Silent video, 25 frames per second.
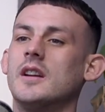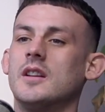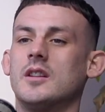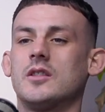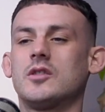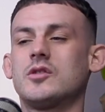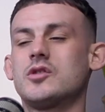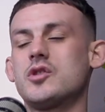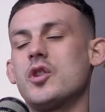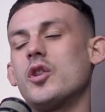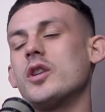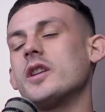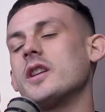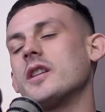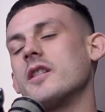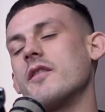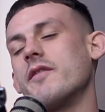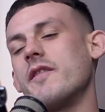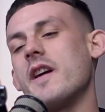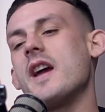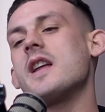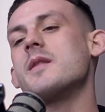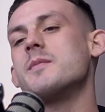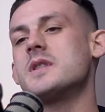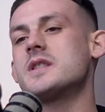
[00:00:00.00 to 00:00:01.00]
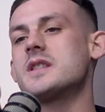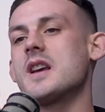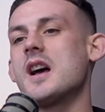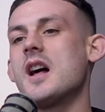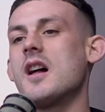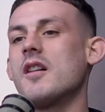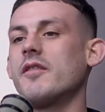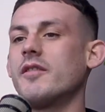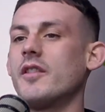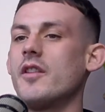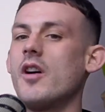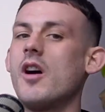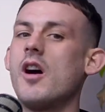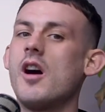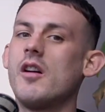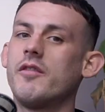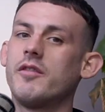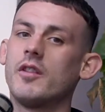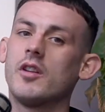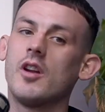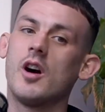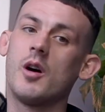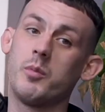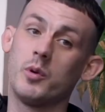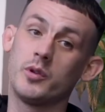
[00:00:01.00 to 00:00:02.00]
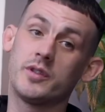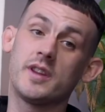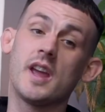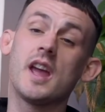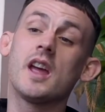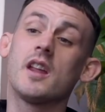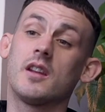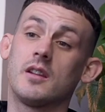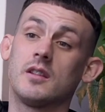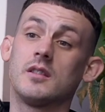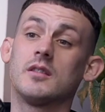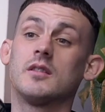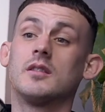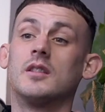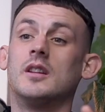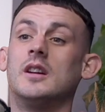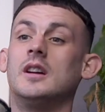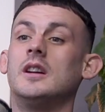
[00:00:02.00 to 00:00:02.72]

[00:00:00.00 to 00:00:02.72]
Trying to defend myself an awful lot, but then